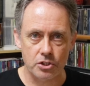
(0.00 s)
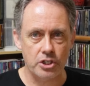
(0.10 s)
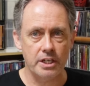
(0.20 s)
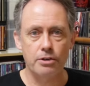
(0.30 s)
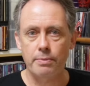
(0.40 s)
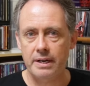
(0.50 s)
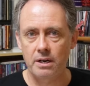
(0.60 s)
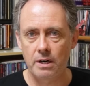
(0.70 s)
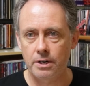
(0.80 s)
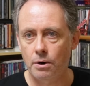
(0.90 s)
that she had
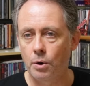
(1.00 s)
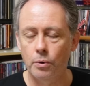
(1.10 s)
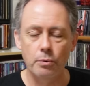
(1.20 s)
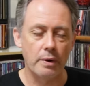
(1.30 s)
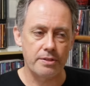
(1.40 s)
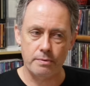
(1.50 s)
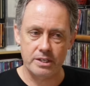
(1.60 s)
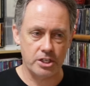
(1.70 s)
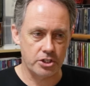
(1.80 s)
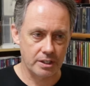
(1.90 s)
created on her own, whether a
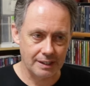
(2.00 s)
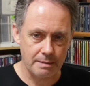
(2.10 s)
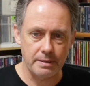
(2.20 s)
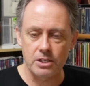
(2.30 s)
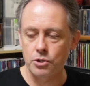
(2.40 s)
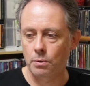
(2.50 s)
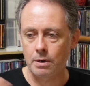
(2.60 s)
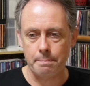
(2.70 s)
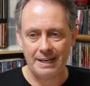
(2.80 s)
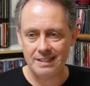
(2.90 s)
digital image
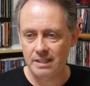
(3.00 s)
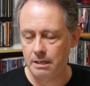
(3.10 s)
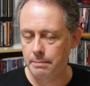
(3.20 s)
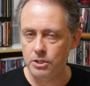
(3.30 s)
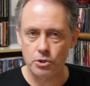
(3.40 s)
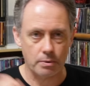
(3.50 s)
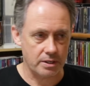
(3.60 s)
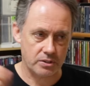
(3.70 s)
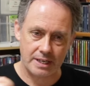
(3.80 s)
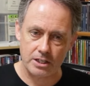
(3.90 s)
or a painted image or
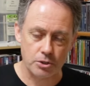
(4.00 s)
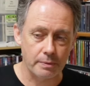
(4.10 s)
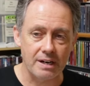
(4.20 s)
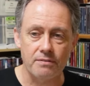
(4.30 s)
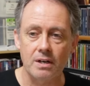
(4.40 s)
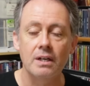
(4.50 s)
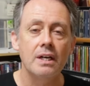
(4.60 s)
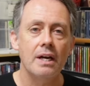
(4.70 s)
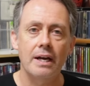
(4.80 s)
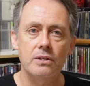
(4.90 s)
a sketch, whatever,
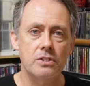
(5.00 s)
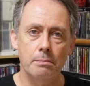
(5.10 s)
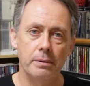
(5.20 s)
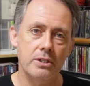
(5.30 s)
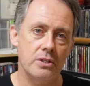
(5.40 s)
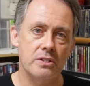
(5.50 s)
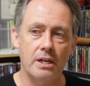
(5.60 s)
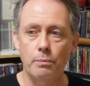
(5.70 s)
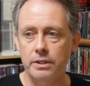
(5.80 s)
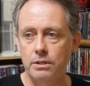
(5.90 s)
and simply just
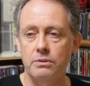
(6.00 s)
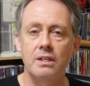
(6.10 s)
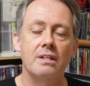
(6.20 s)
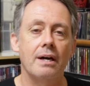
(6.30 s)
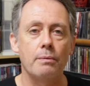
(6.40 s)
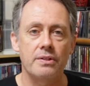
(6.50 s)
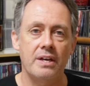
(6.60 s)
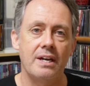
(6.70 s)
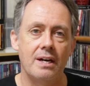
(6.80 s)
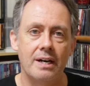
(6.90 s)
say, well, you did that
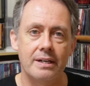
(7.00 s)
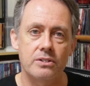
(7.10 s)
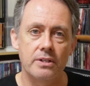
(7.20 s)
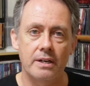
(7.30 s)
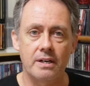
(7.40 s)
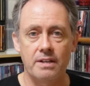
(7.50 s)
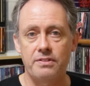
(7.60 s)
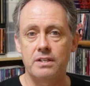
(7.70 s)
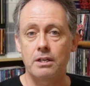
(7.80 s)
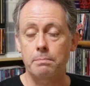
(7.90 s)
with AI, it's not an
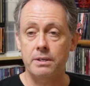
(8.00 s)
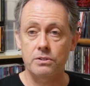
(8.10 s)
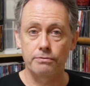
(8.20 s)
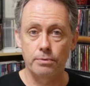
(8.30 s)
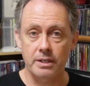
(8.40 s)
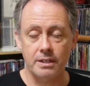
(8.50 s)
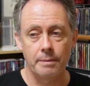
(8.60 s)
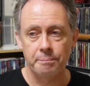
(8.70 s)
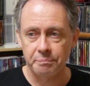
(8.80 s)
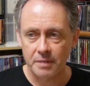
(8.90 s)
authentic piece of work.